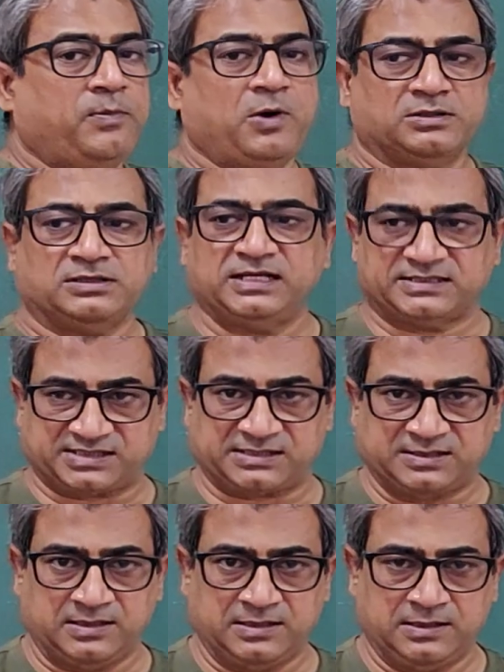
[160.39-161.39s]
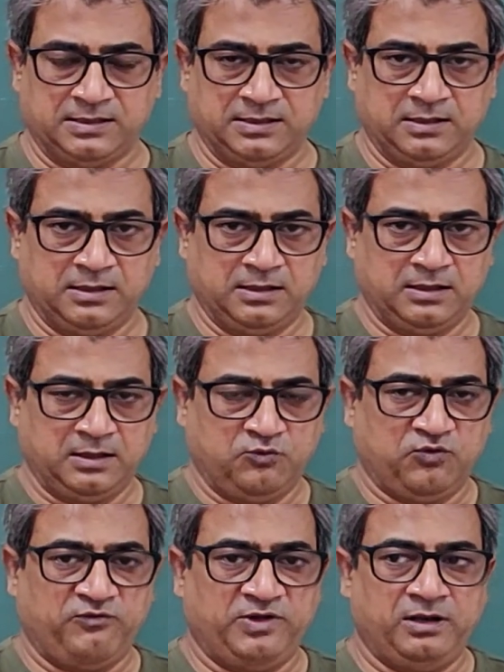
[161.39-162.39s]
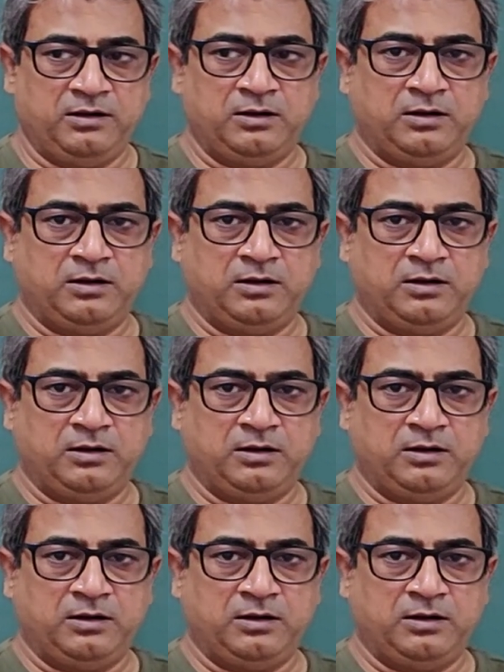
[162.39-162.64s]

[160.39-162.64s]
upon this, we will